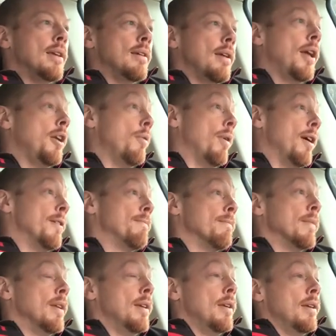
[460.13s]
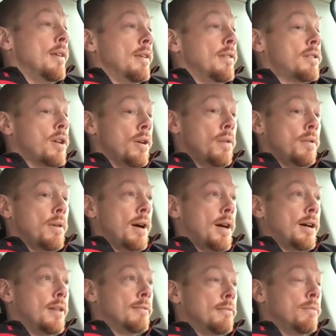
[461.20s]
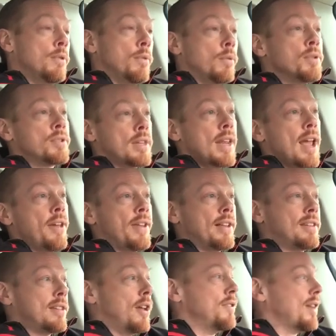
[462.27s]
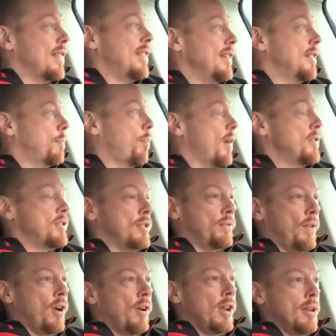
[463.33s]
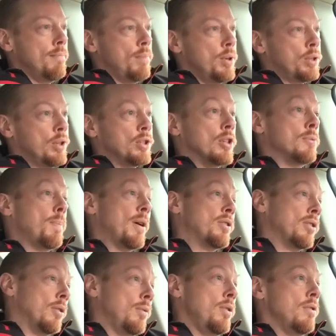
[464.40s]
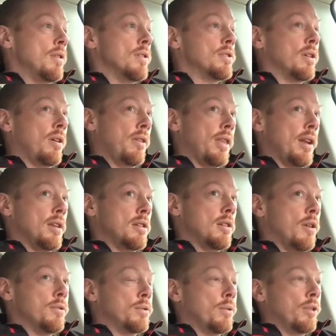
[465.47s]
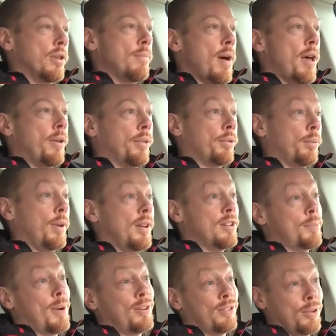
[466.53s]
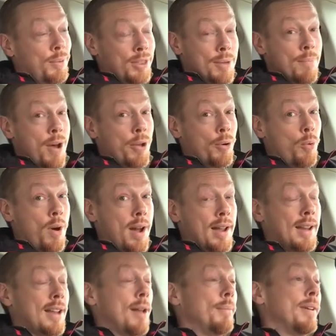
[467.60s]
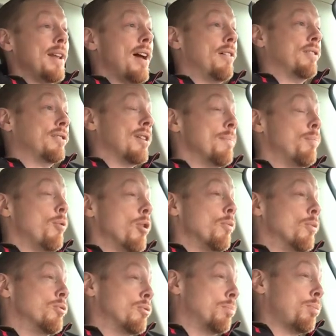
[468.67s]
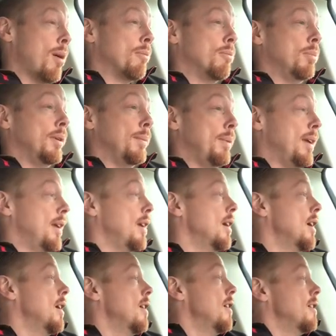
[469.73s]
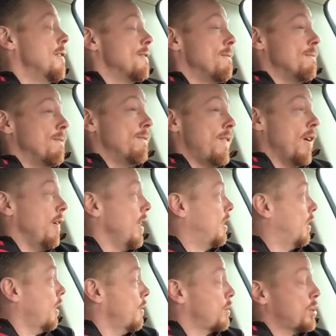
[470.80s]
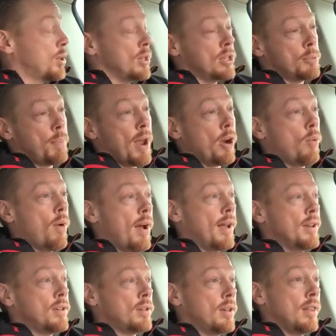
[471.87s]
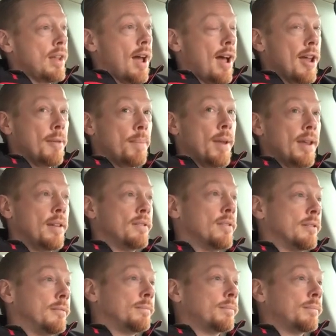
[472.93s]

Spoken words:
Anyway, so we'll see how that sells. I think the price is very ambitious, especially when you consider that it's closer to the Model 3, especially with the Model Y coming out at some point, which will probably be very close spec-wise to the I-Pace.